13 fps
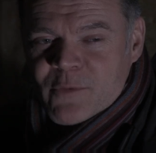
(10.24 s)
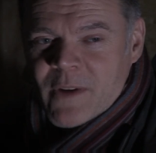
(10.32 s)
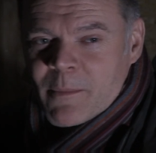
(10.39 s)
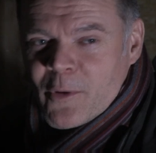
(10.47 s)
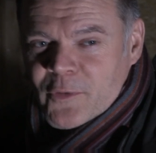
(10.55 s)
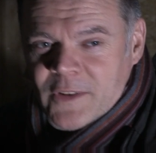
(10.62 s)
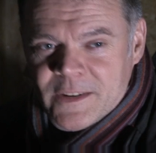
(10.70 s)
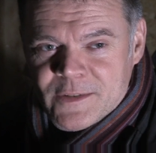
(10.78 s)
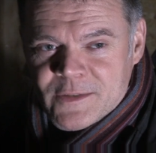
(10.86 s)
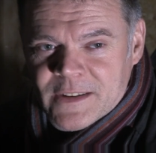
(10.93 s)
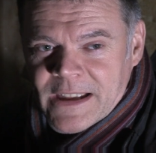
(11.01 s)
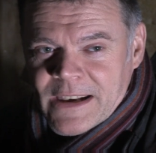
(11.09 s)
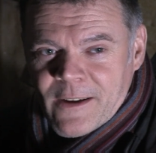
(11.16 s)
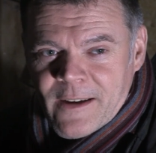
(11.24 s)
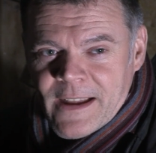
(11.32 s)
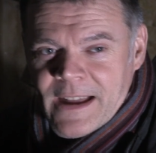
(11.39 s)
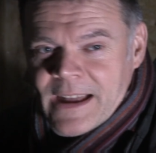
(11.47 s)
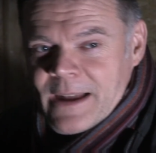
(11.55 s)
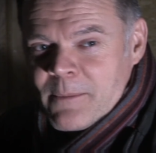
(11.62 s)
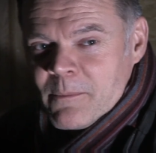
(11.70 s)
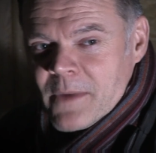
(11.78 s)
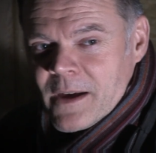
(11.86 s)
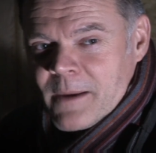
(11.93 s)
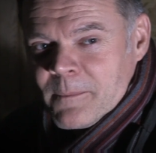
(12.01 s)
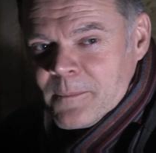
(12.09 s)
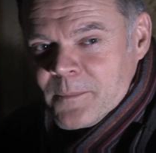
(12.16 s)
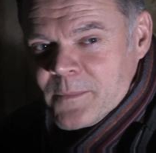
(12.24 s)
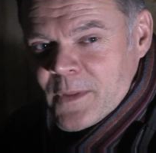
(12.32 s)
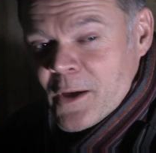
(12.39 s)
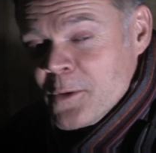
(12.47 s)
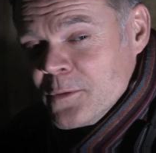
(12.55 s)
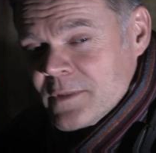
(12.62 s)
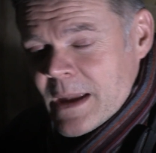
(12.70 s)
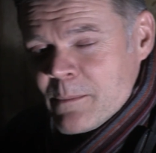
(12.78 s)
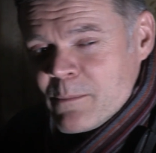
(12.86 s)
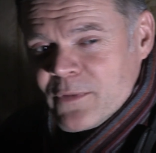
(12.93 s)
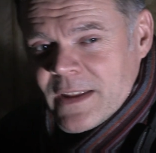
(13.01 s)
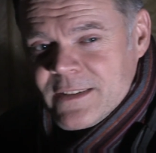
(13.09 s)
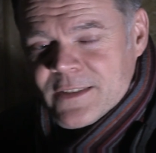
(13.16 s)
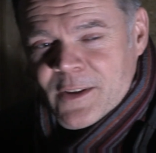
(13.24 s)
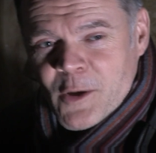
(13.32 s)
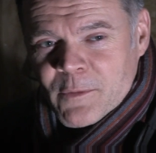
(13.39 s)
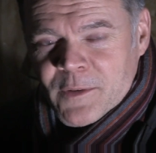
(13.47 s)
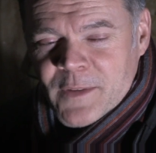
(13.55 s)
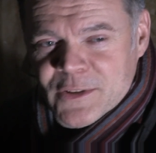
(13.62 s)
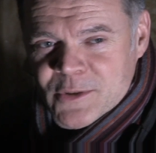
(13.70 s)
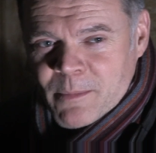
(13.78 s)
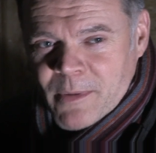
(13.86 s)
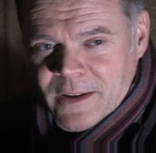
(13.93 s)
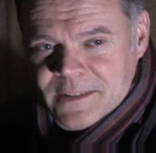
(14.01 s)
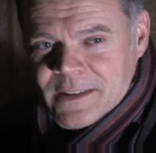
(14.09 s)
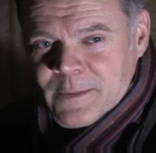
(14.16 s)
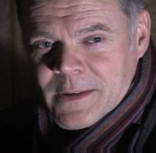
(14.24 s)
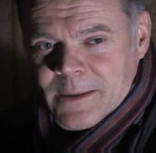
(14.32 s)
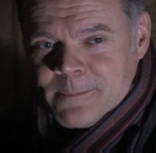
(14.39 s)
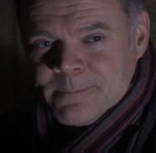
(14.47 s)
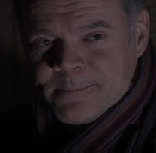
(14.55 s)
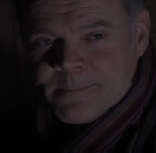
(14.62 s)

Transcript: is Hoskins and I am the host and presenter of Adventure Bike TV.